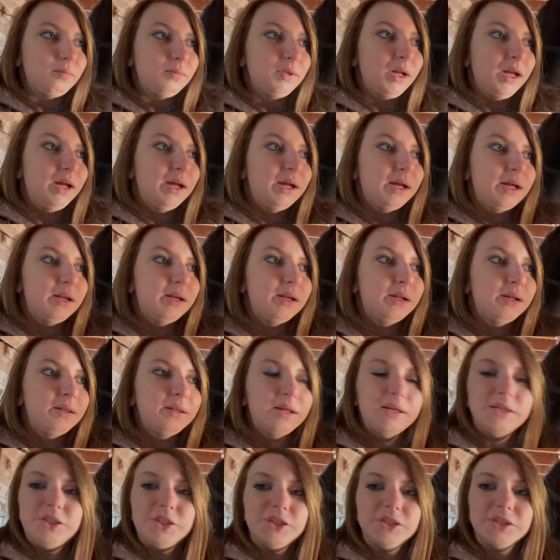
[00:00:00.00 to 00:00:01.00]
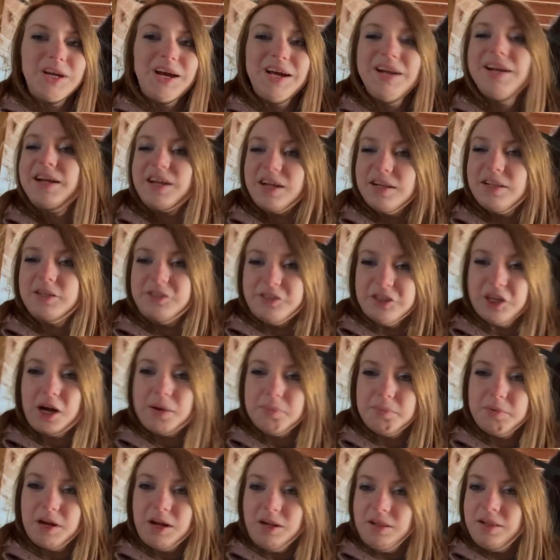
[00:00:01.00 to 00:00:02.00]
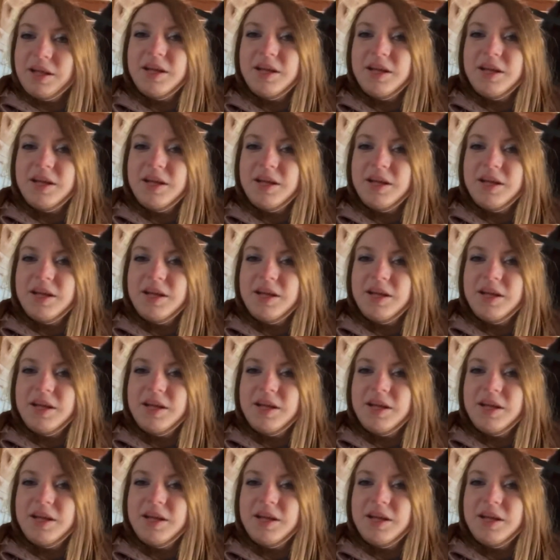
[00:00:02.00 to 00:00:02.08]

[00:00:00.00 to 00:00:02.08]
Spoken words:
and they just kind of get the job done.